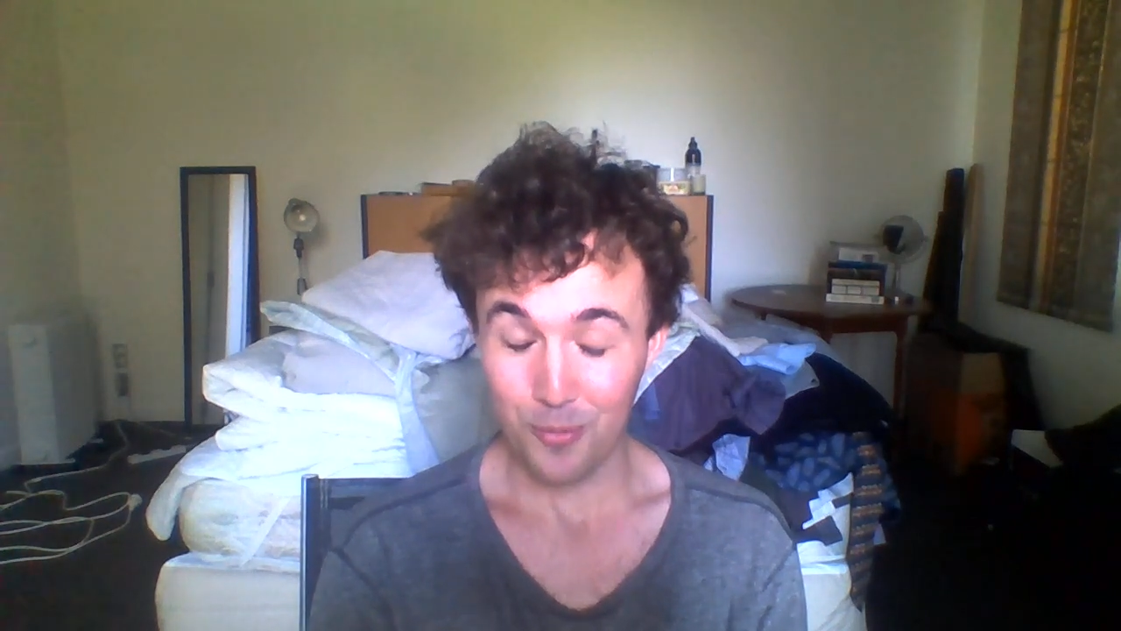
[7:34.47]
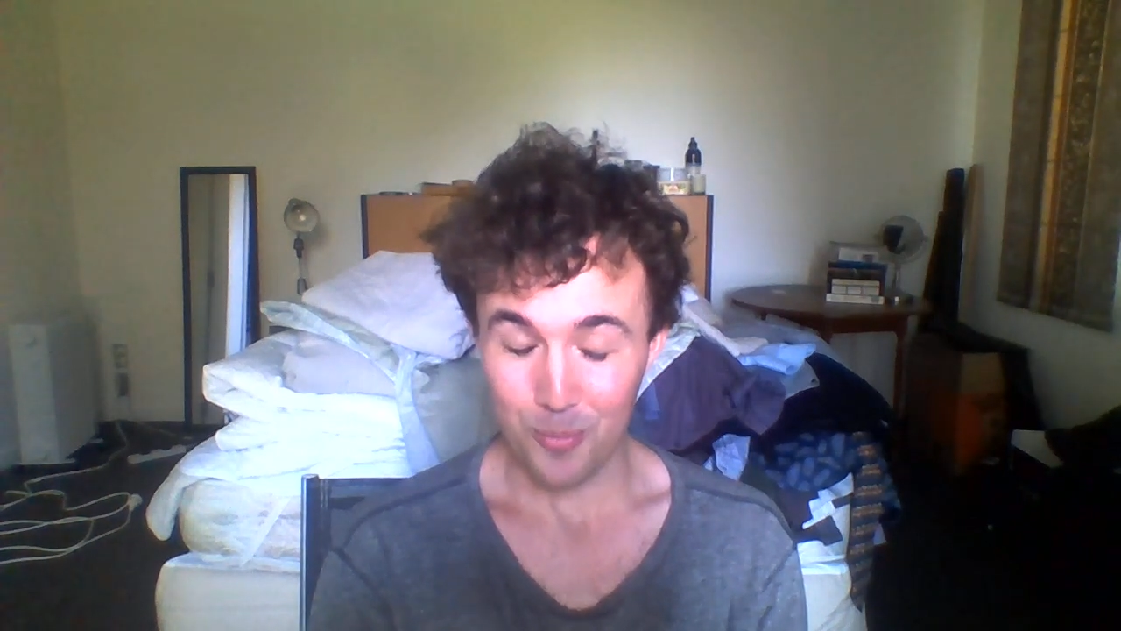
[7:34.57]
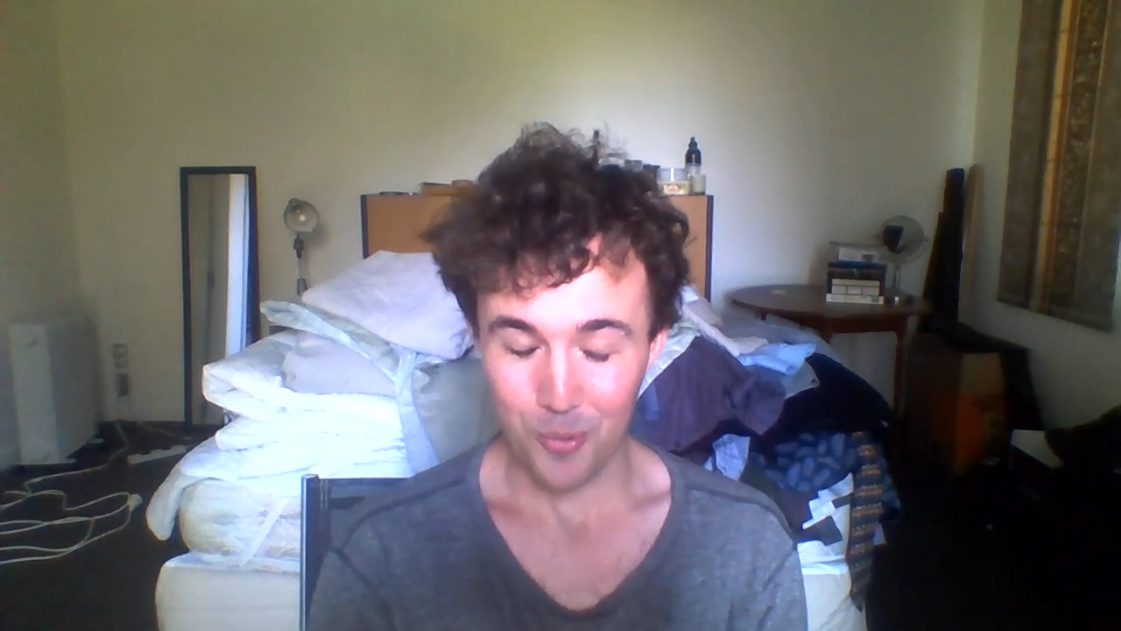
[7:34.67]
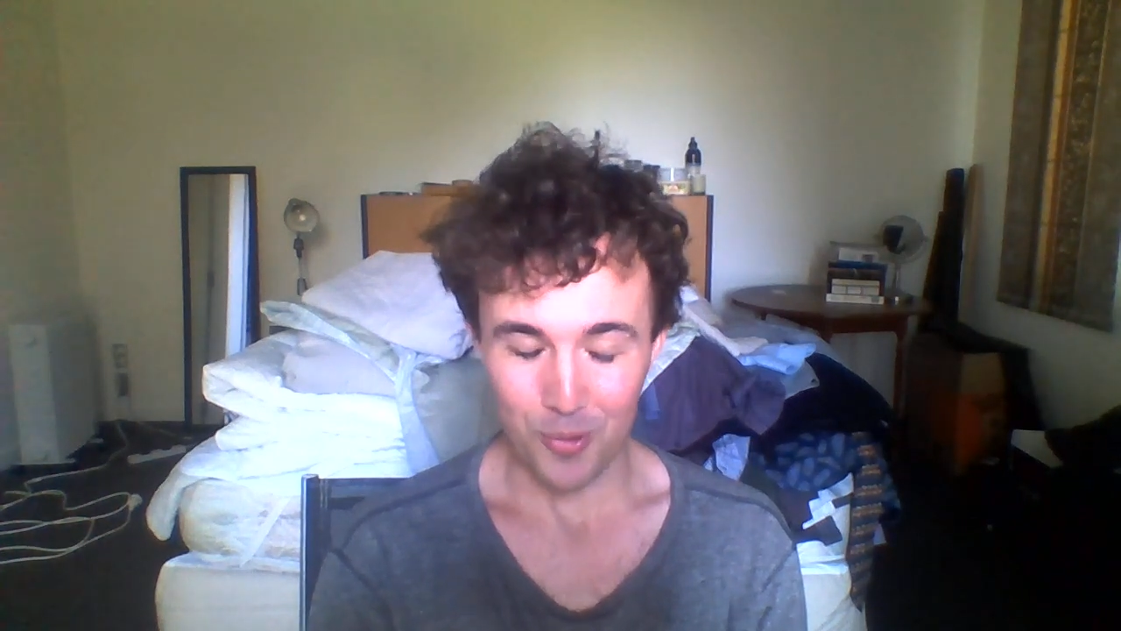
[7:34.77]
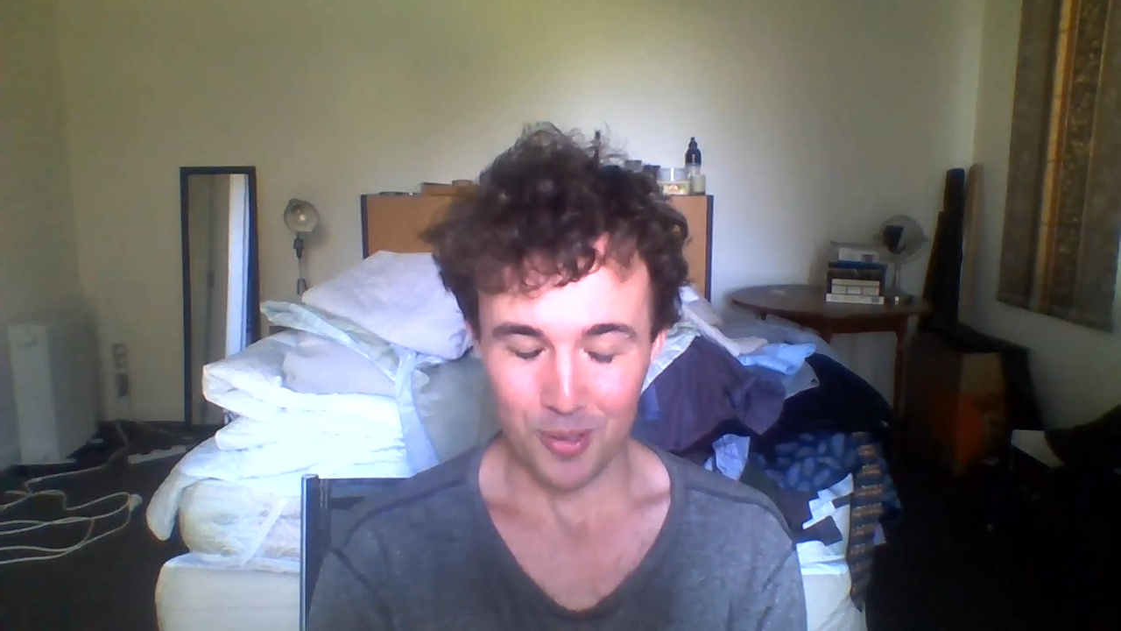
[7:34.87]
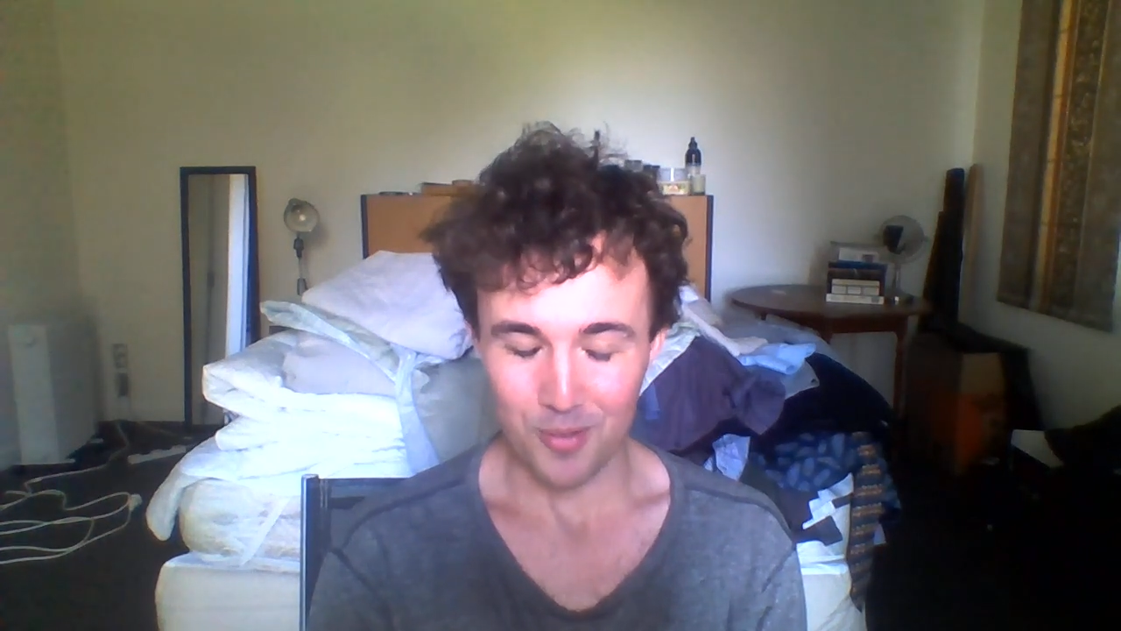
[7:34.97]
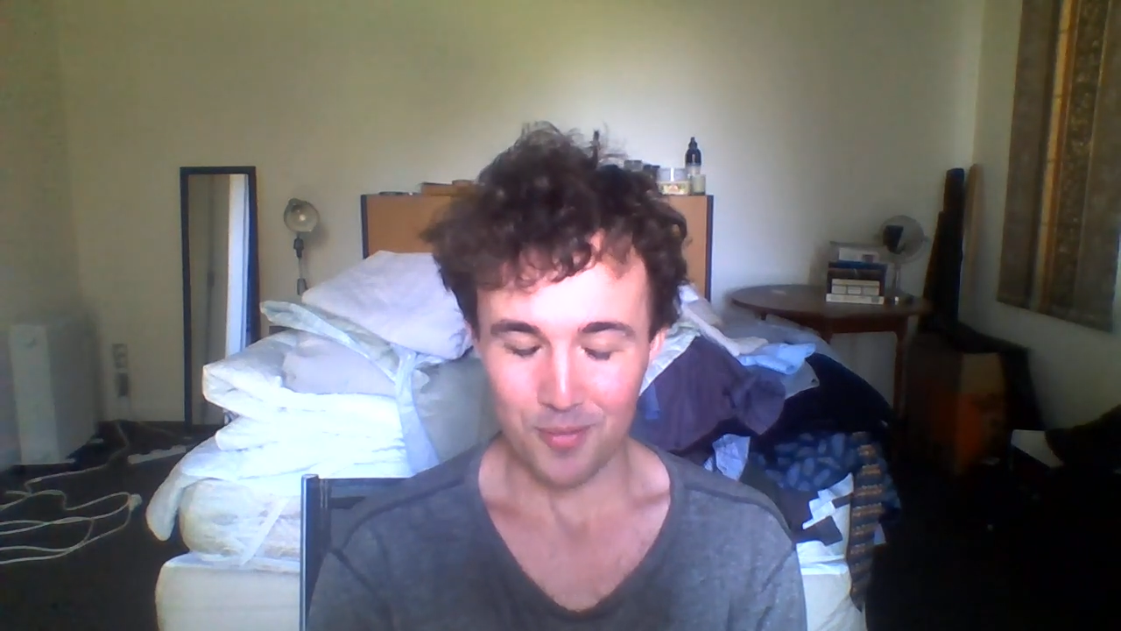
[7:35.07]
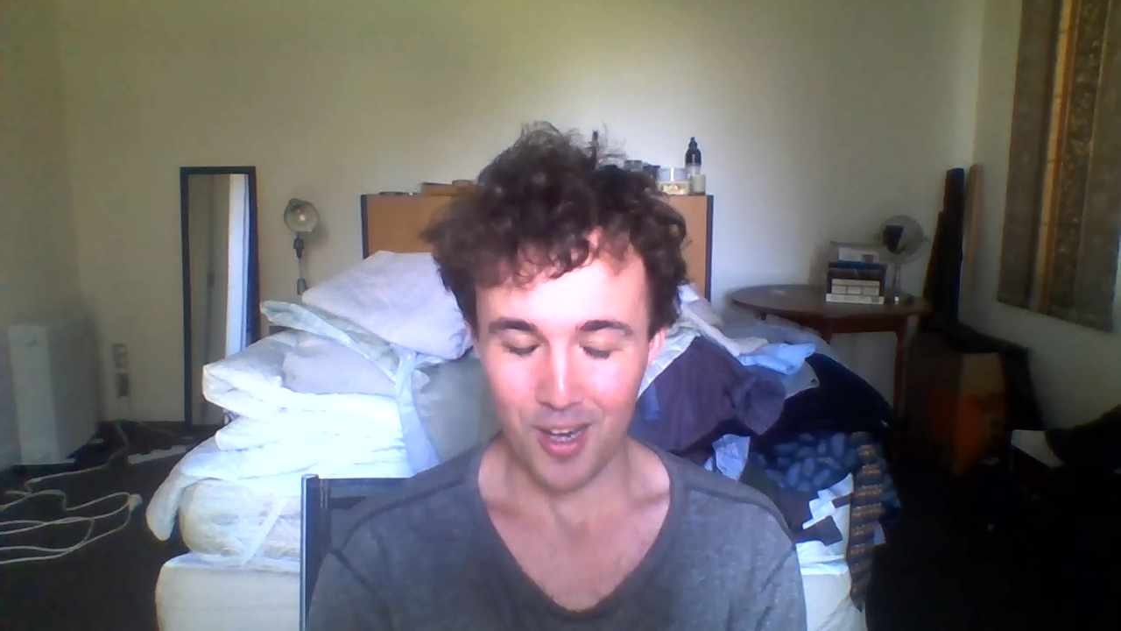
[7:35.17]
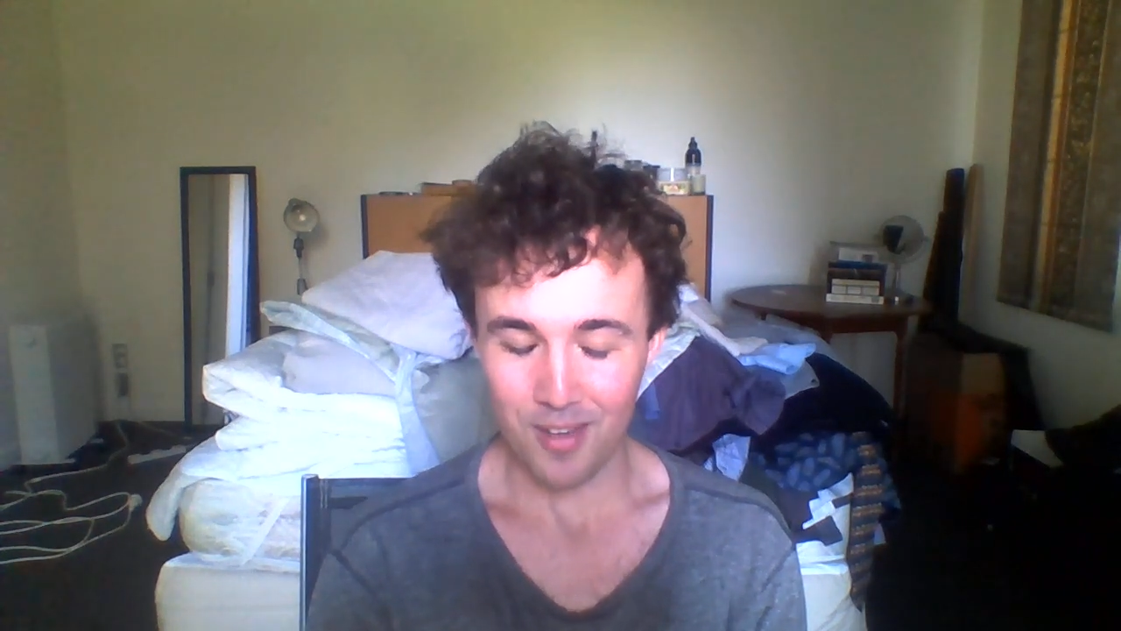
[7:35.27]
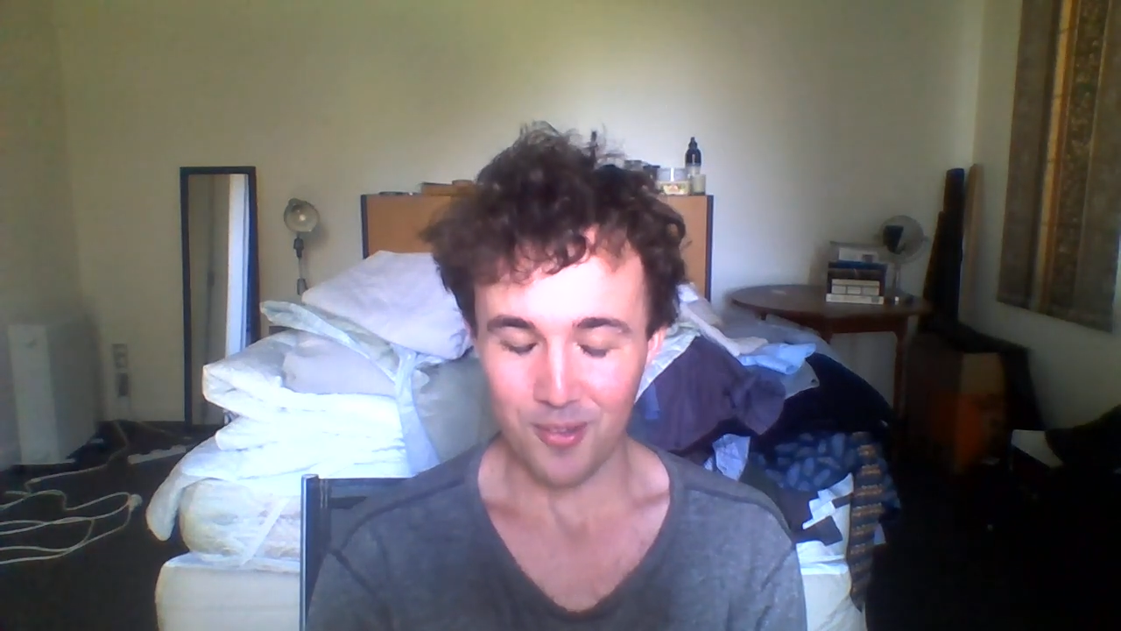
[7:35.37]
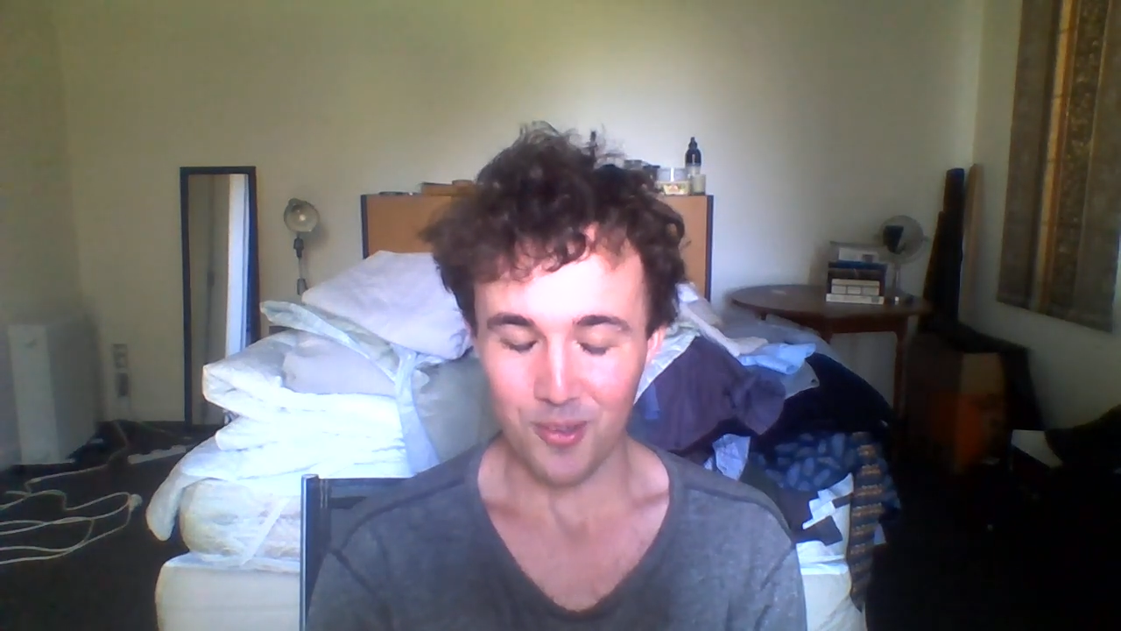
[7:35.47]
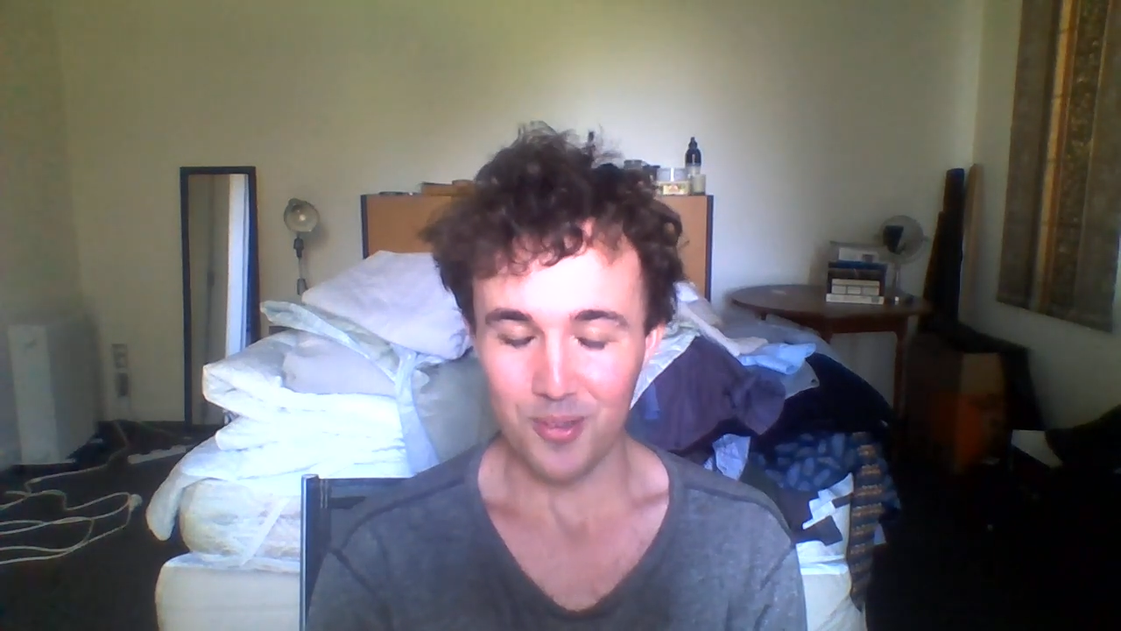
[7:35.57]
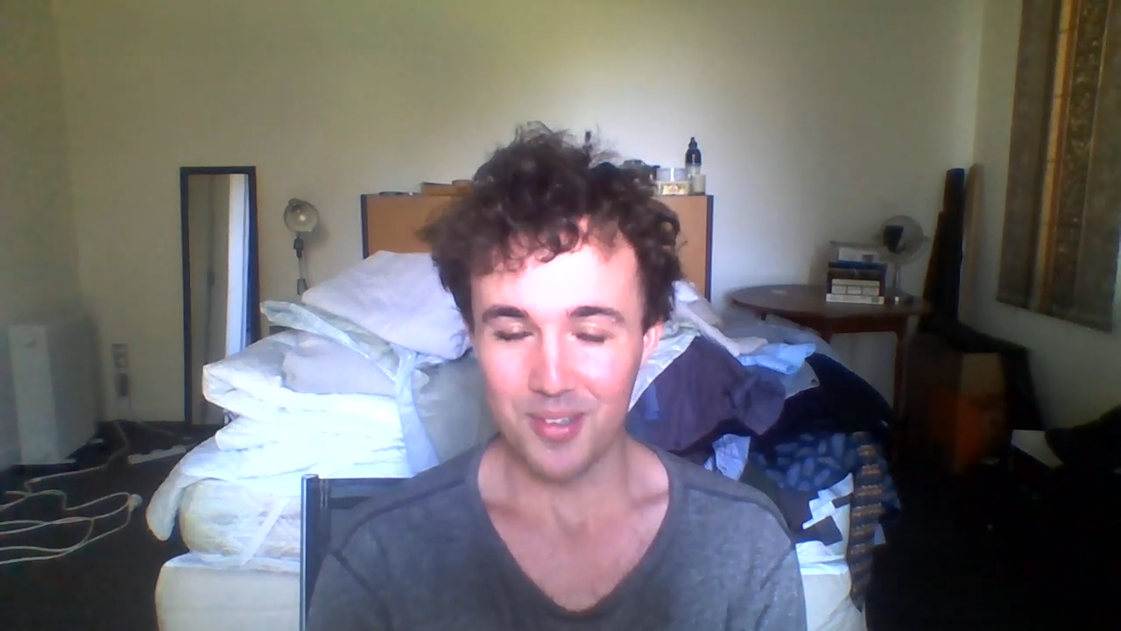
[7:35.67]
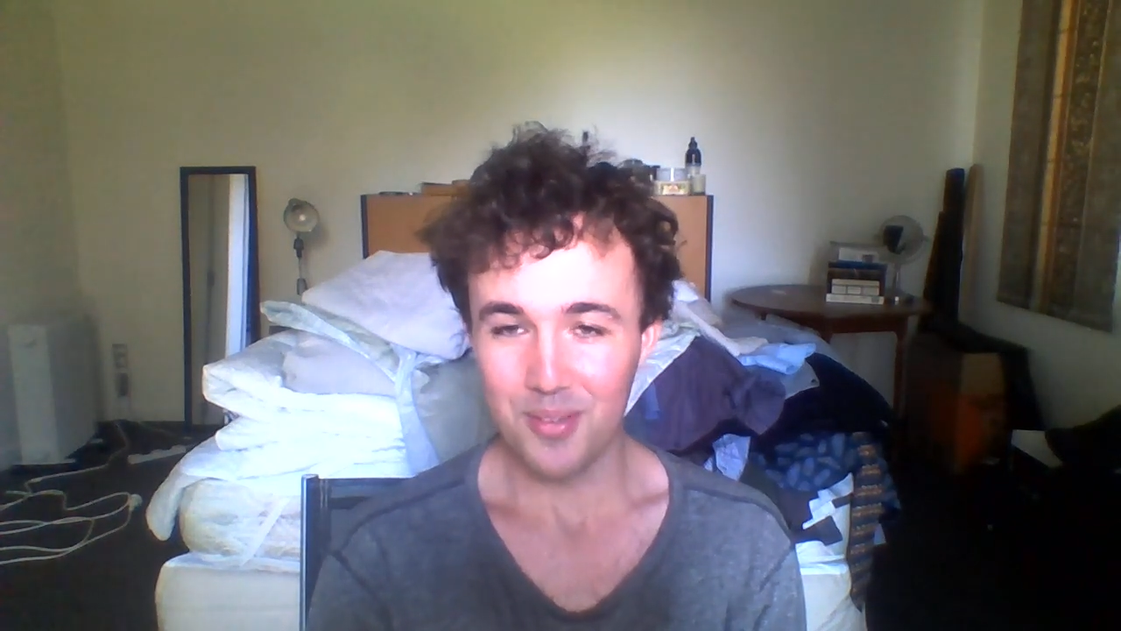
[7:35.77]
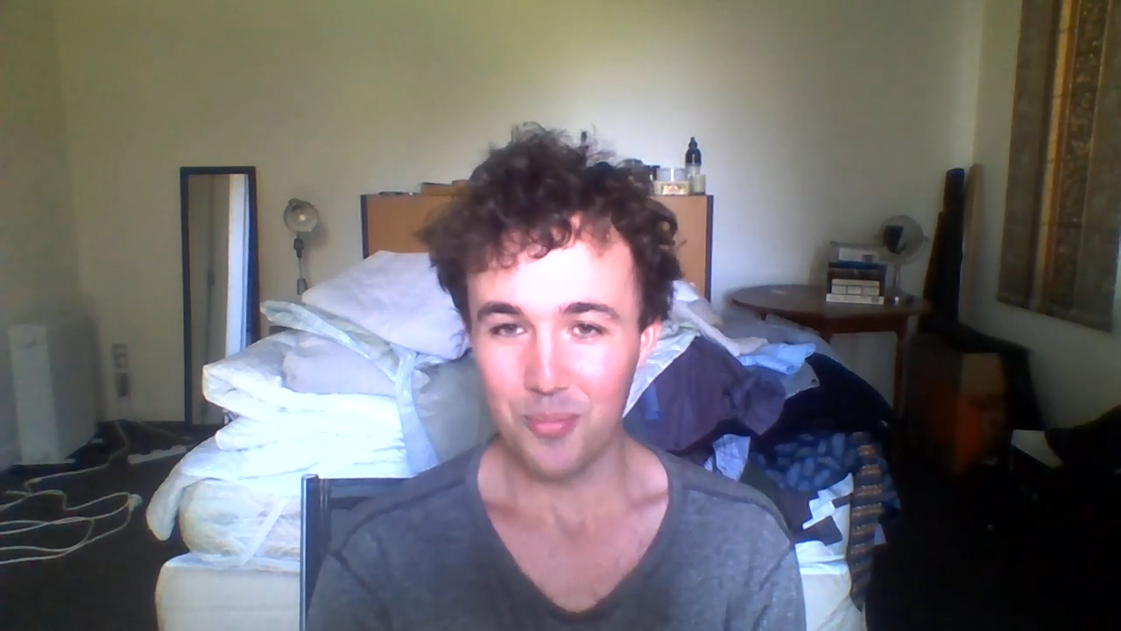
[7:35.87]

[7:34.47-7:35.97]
for Morning Revival